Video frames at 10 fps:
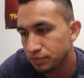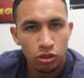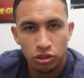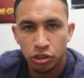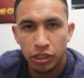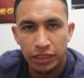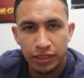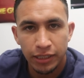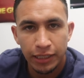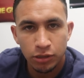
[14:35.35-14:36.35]
So I'll see you guys
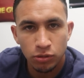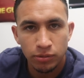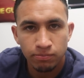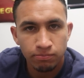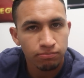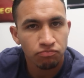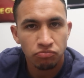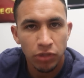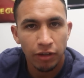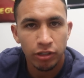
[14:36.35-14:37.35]
on the next one.
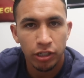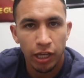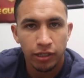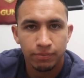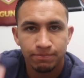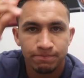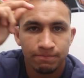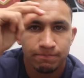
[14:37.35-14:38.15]
Have a good night.